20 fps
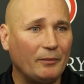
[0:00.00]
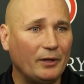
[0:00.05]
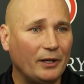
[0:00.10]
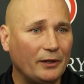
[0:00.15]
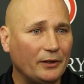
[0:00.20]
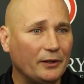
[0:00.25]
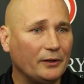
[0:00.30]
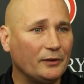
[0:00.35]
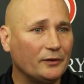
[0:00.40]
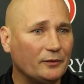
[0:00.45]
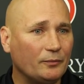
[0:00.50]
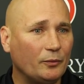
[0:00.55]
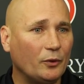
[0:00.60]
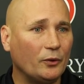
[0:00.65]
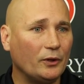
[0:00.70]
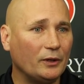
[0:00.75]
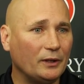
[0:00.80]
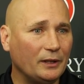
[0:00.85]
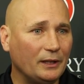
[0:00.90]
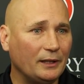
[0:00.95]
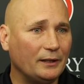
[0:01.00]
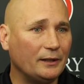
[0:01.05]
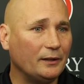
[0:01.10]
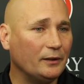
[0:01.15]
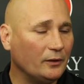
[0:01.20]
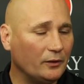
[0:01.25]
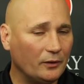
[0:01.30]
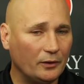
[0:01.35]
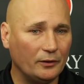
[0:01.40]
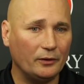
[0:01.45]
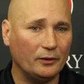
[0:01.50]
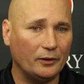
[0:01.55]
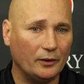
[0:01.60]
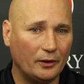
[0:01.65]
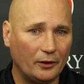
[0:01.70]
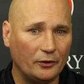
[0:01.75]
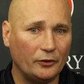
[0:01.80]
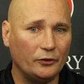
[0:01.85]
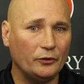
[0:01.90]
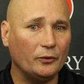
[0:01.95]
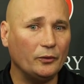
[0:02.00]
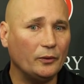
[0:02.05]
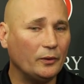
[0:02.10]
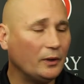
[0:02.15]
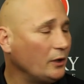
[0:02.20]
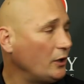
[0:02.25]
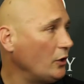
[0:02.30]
But I think it's important to get our new